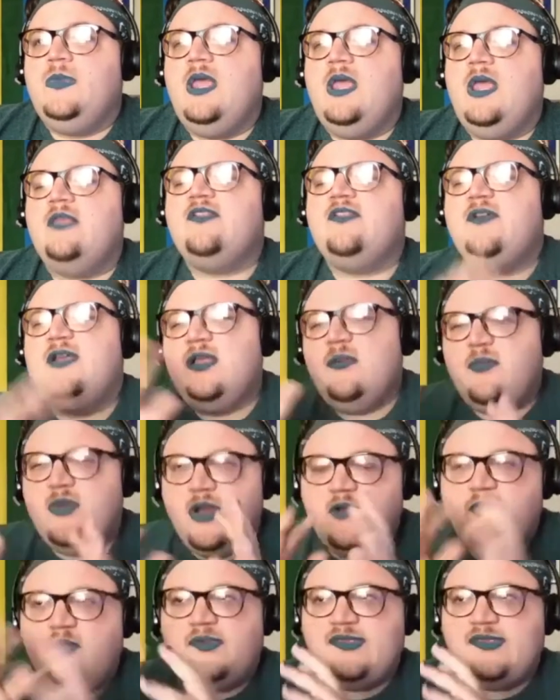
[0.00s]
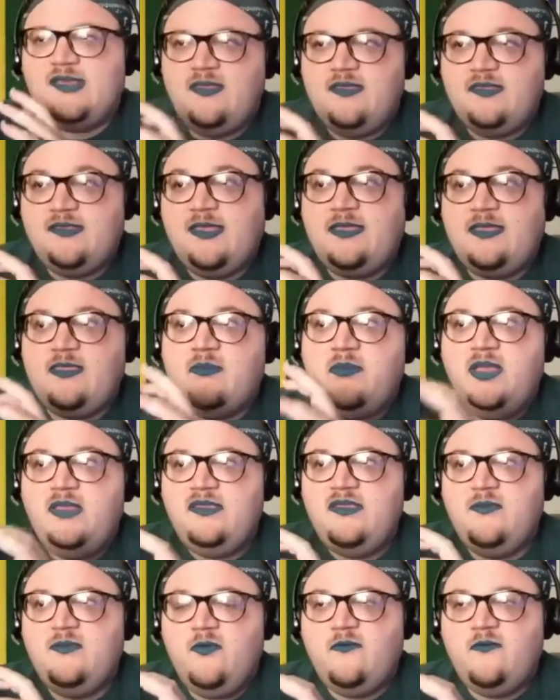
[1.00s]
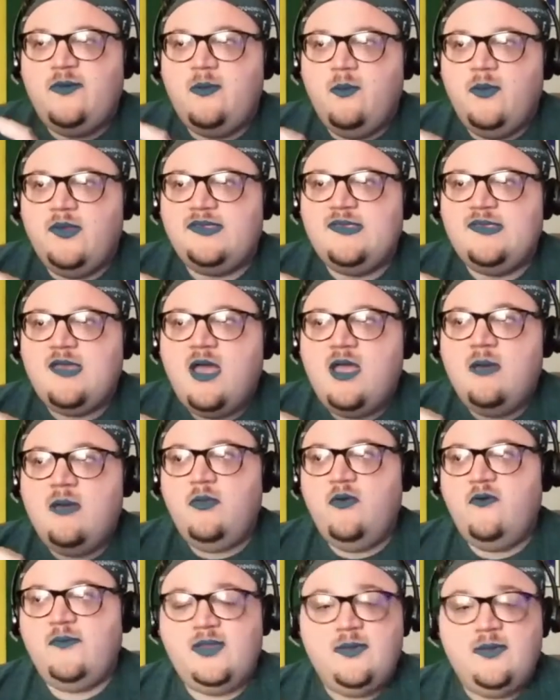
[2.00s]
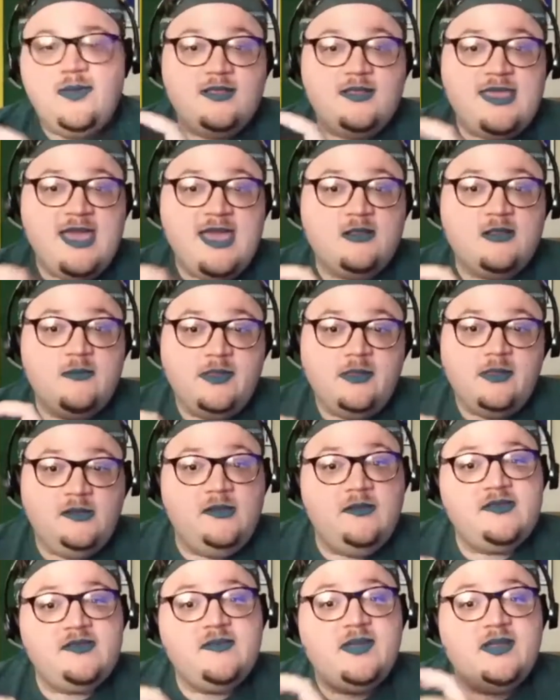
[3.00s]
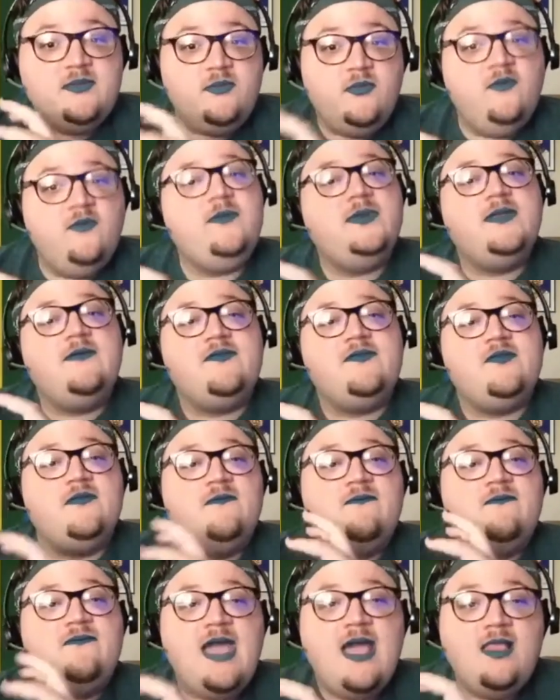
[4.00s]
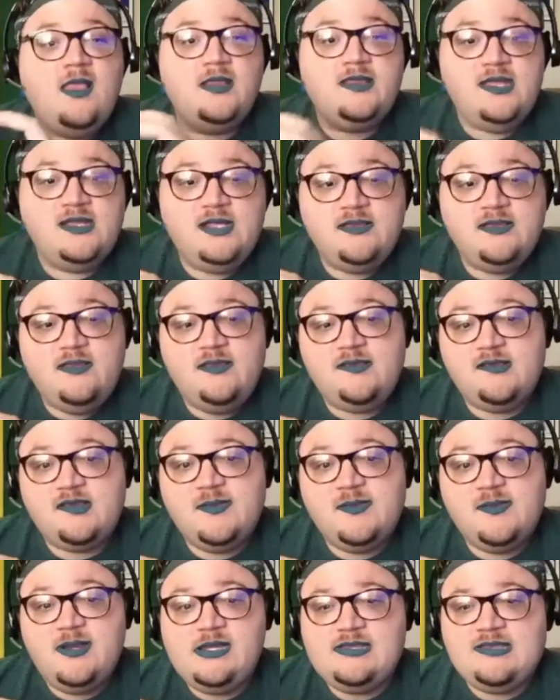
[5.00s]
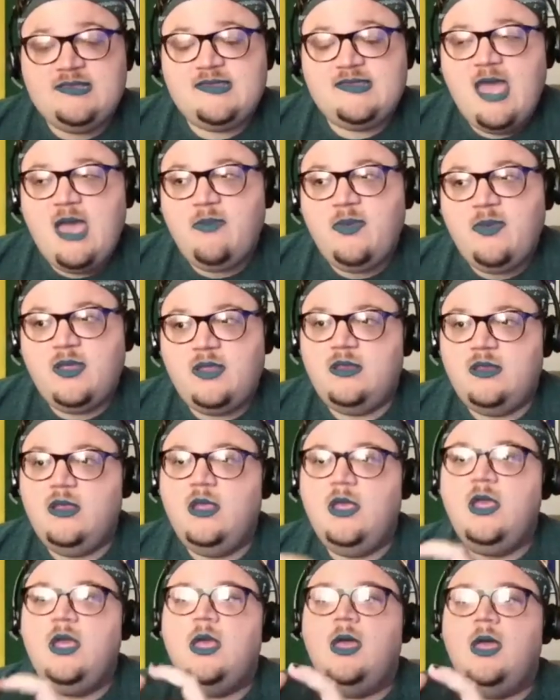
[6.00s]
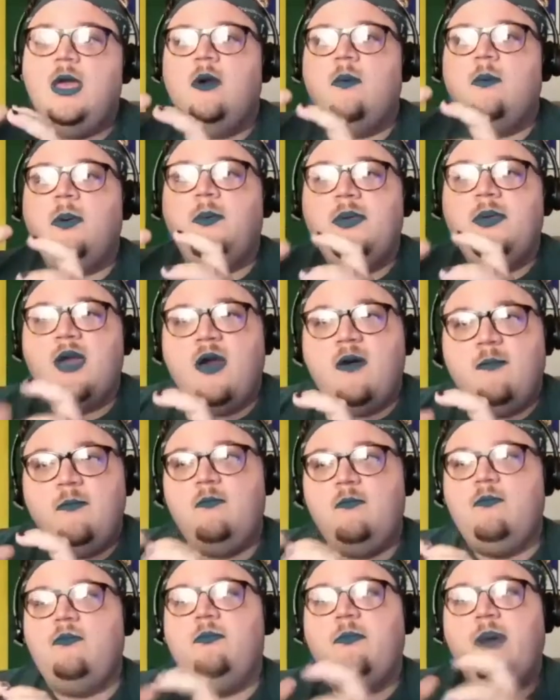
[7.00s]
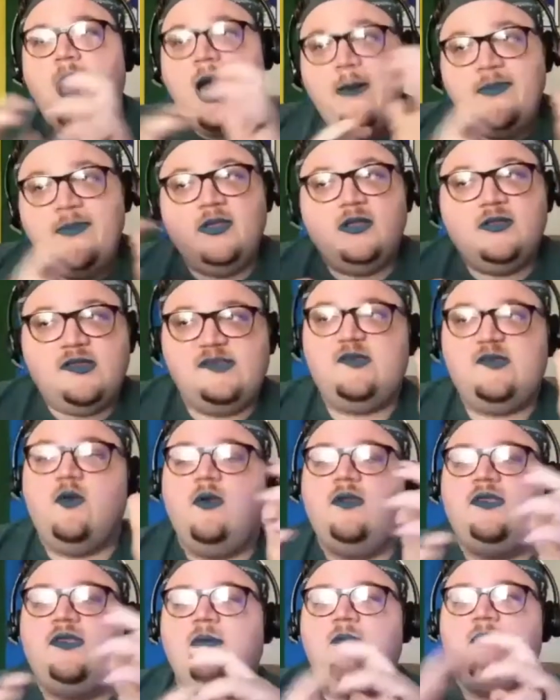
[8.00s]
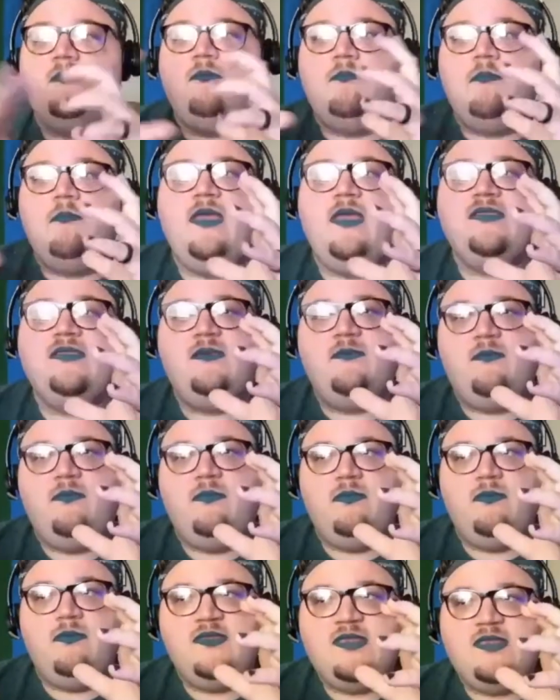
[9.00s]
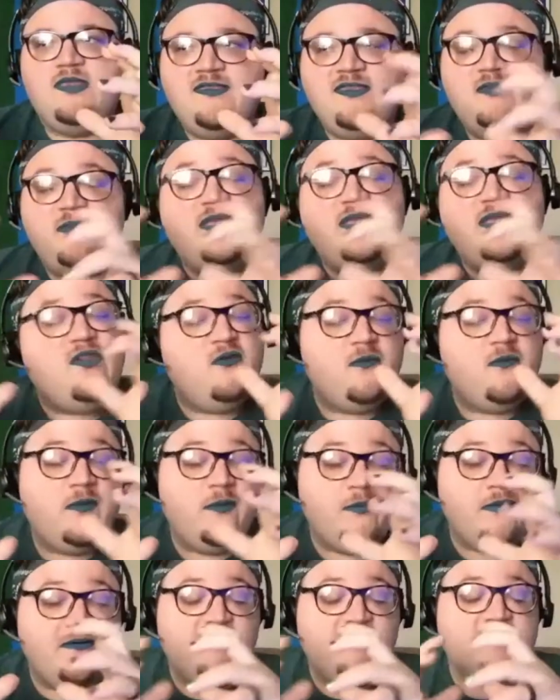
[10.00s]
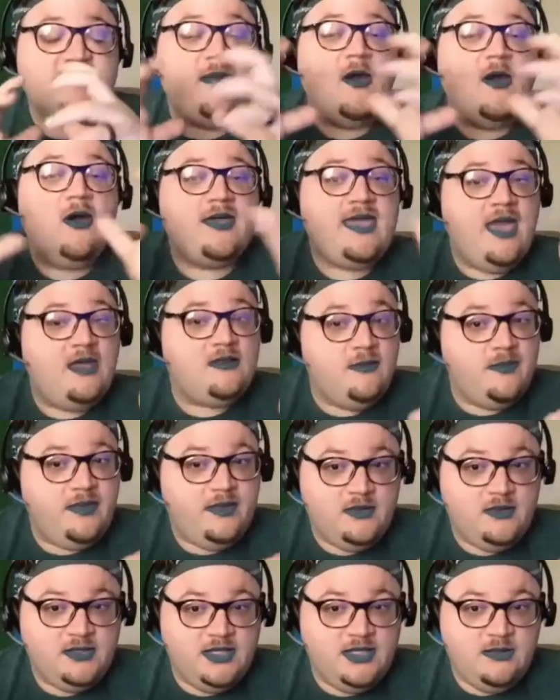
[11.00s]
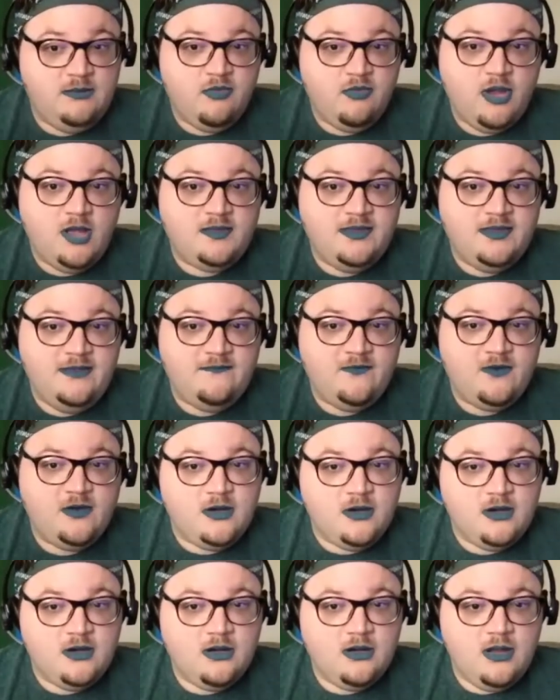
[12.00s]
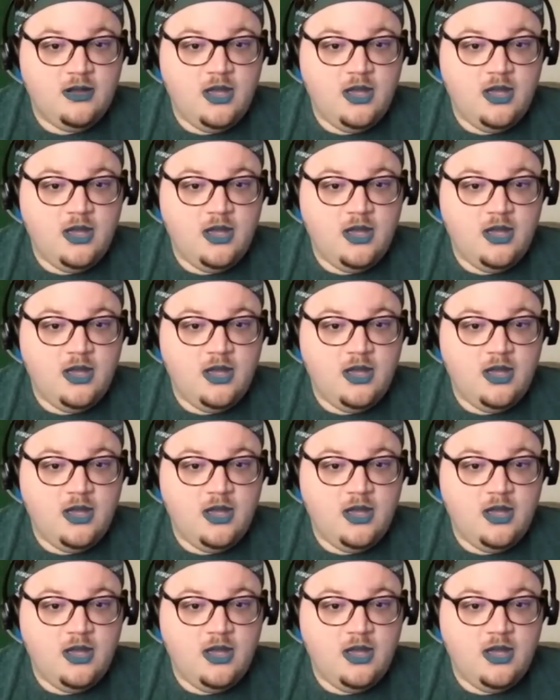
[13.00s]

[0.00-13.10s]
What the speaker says: Serena Burke will say this, like the Me Too movement was not a movement about accountability. It was about a movement of sort of validating these experiences happen. But popular discourse says the Me Too movement is about accountability broadly for